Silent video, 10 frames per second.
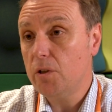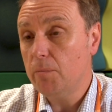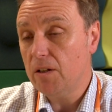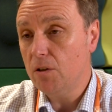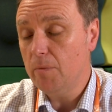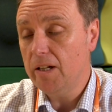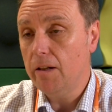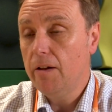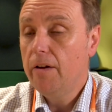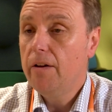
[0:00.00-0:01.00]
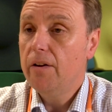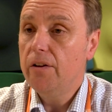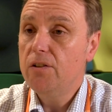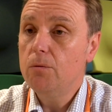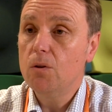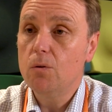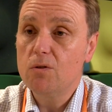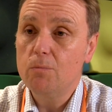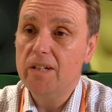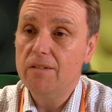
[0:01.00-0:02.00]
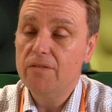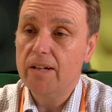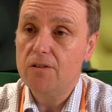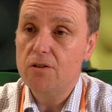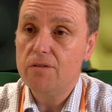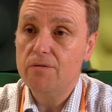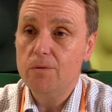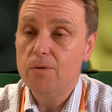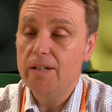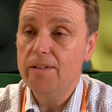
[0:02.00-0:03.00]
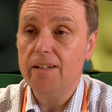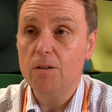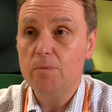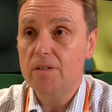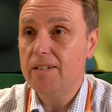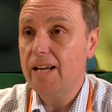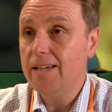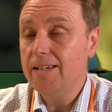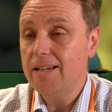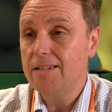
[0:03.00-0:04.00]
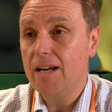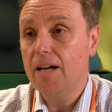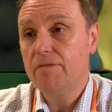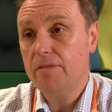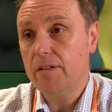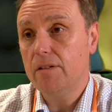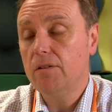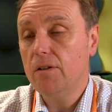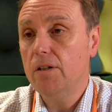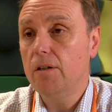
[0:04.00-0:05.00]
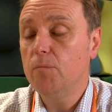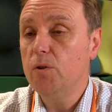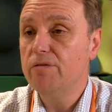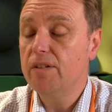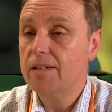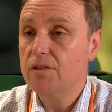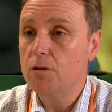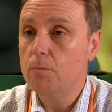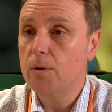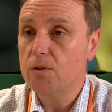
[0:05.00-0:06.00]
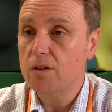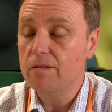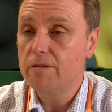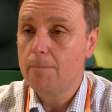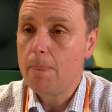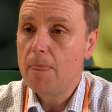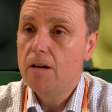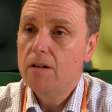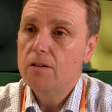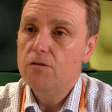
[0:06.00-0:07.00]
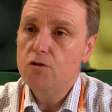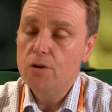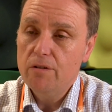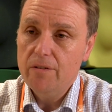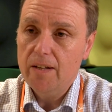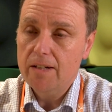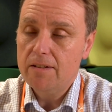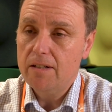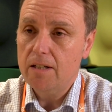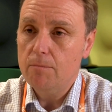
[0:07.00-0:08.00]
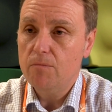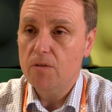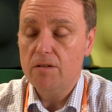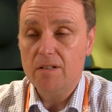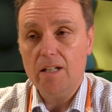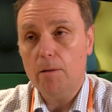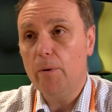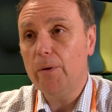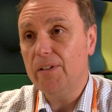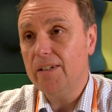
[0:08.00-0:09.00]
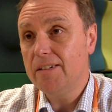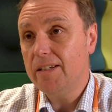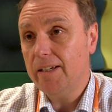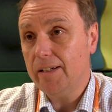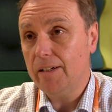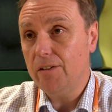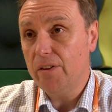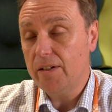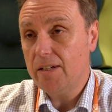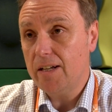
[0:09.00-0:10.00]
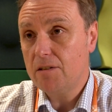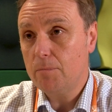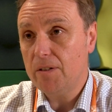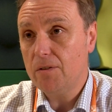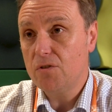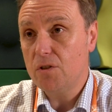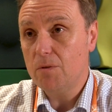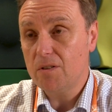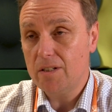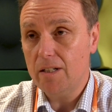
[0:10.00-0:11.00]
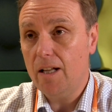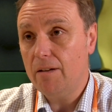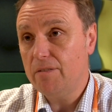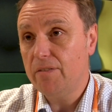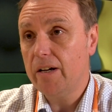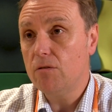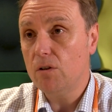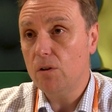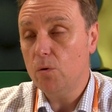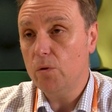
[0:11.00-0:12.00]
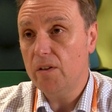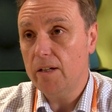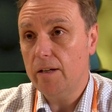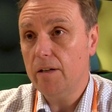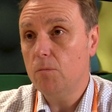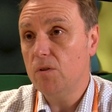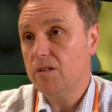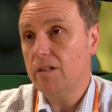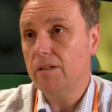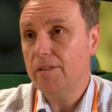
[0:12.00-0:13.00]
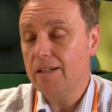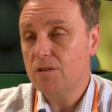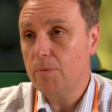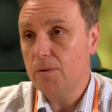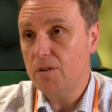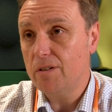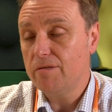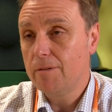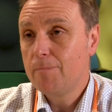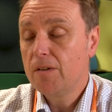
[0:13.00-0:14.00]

or you become ill, and you will also be infectious for anything up to 10 days after um, you've tested positive. During that time, there's little point in taking another test because you will still have a viral load there and will still test positive.